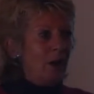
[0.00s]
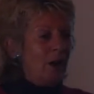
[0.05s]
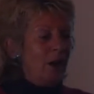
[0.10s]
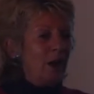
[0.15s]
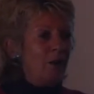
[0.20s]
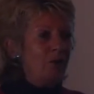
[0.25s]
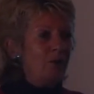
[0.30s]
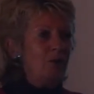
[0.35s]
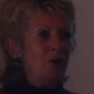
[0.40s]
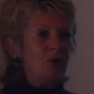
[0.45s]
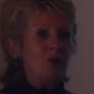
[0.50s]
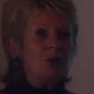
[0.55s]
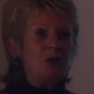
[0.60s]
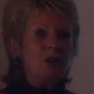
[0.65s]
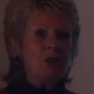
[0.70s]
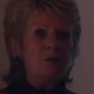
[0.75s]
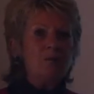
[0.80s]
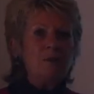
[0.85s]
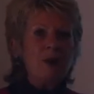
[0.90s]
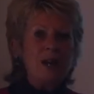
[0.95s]
if you could
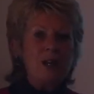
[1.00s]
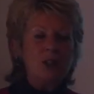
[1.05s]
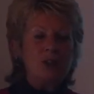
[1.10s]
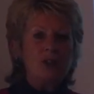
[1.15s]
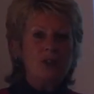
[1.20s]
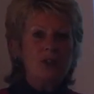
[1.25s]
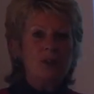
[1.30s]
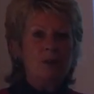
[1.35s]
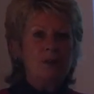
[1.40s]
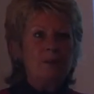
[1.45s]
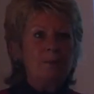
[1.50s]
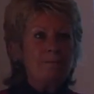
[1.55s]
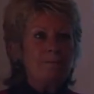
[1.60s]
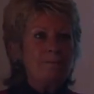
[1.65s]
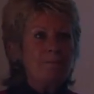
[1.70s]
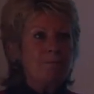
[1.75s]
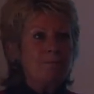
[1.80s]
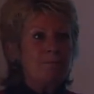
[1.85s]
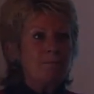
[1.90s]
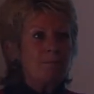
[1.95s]
imagine
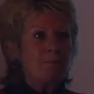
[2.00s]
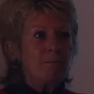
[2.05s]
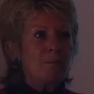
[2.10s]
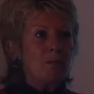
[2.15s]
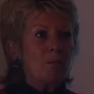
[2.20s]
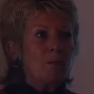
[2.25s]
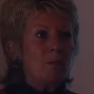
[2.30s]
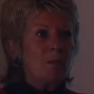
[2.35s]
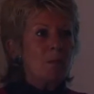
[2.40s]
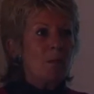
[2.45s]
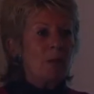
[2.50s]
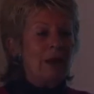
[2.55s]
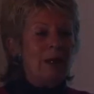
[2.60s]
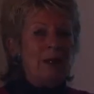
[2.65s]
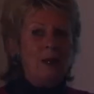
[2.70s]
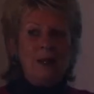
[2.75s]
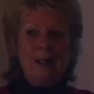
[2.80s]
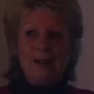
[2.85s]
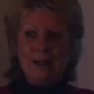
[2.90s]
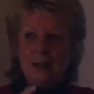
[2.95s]

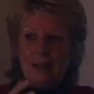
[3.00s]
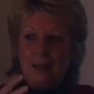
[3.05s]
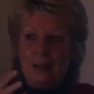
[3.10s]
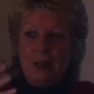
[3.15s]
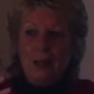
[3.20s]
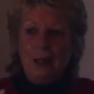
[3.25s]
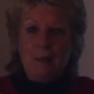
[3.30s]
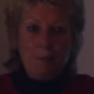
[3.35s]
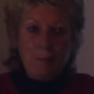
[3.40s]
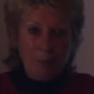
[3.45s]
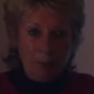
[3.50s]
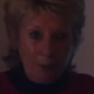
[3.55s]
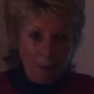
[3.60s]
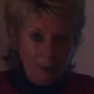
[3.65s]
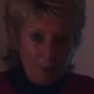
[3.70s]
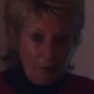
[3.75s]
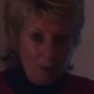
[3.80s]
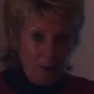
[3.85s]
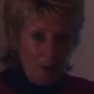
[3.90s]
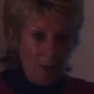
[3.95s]
deep,
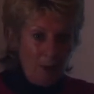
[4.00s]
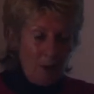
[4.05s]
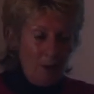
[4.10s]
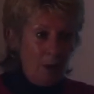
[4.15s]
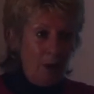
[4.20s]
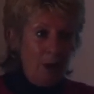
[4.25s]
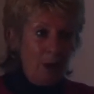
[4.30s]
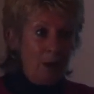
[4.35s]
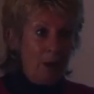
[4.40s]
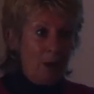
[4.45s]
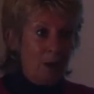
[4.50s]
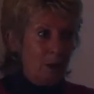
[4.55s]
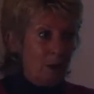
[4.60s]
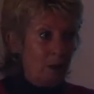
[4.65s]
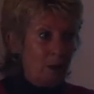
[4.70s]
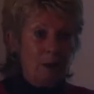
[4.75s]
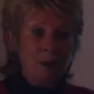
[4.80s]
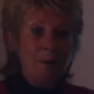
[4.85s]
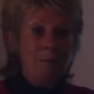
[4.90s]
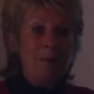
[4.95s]
like
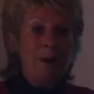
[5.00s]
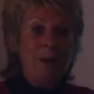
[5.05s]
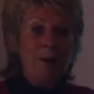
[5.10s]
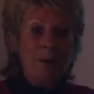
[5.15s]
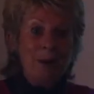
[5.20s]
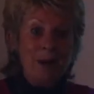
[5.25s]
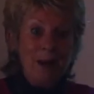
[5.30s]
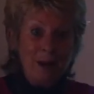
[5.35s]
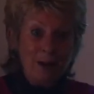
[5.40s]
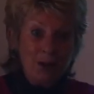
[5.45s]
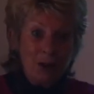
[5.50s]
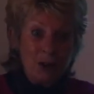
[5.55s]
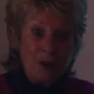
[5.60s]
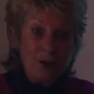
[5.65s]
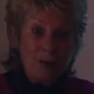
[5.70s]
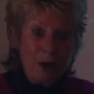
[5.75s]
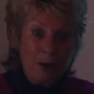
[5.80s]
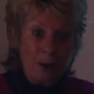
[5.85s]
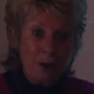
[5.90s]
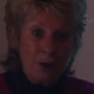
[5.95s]
the Mariana
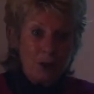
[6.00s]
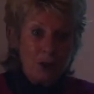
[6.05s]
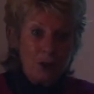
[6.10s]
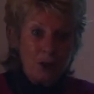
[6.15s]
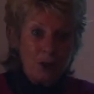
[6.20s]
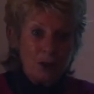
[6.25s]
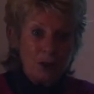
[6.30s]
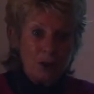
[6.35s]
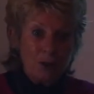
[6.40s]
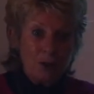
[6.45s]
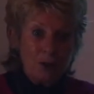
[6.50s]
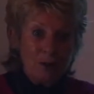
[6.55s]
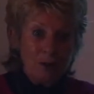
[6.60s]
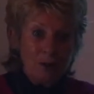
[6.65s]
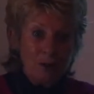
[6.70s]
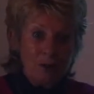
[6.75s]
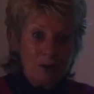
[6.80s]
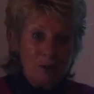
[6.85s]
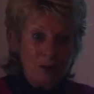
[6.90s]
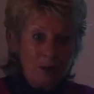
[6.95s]
Trench,
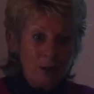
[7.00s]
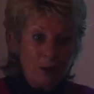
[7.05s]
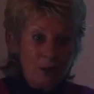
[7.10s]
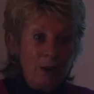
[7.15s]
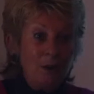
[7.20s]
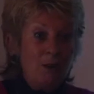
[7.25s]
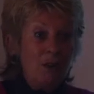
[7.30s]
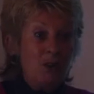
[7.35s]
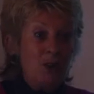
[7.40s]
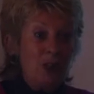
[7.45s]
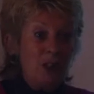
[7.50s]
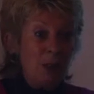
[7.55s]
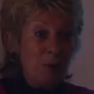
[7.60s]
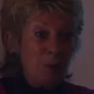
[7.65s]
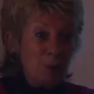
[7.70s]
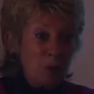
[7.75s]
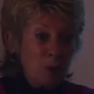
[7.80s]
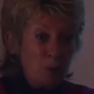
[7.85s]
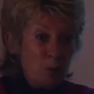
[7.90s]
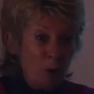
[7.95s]
at the
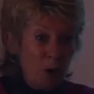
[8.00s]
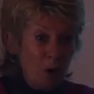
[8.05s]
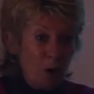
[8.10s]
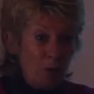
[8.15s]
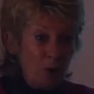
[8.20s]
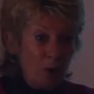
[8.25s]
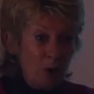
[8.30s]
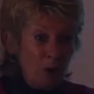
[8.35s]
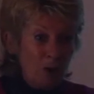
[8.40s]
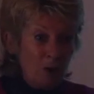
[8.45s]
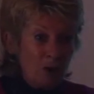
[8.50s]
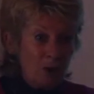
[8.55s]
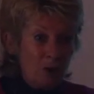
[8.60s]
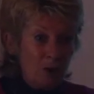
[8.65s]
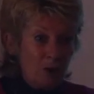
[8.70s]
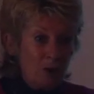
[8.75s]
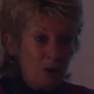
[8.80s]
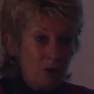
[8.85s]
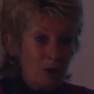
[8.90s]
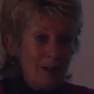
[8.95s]
deepest part of the
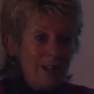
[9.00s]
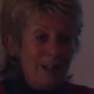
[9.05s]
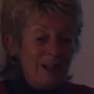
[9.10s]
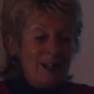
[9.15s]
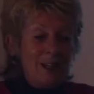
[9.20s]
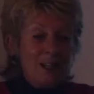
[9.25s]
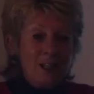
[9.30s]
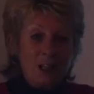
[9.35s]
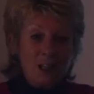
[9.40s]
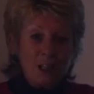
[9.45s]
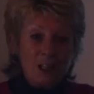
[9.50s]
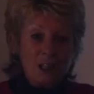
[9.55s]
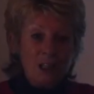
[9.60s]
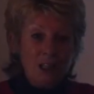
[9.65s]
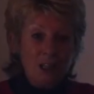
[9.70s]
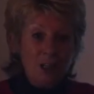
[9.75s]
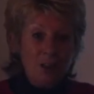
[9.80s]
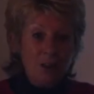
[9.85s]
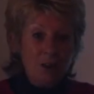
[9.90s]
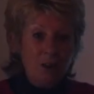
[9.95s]
ocean,
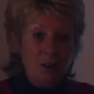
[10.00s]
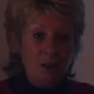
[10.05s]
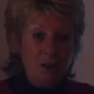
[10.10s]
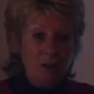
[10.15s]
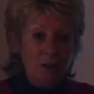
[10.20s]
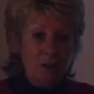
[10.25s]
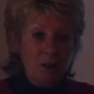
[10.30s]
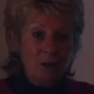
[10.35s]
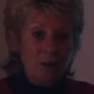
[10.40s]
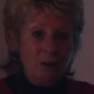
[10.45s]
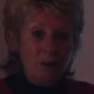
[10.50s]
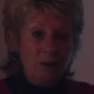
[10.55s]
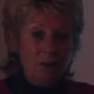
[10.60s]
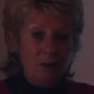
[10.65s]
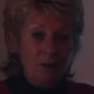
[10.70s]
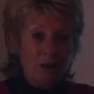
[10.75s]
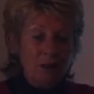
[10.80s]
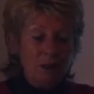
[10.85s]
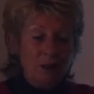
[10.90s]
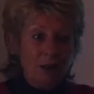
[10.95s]
still,
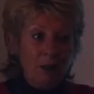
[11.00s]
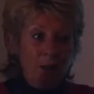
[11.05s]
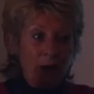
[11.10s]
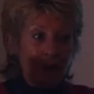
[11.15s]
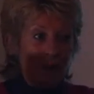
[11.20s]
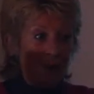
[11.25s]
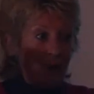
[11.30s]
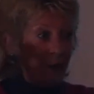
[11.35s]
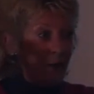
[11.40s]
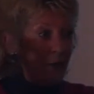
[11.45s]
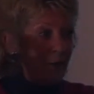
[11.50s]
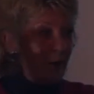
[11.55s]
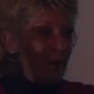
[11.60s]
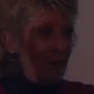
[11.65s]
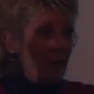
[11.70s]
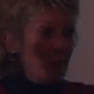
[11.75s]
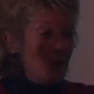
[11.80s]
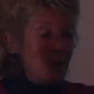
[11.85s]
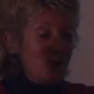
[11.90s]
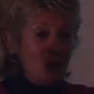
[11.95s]
and
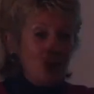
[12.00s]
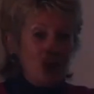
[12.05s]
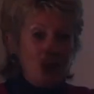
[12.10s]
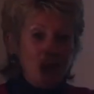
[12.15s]
imagine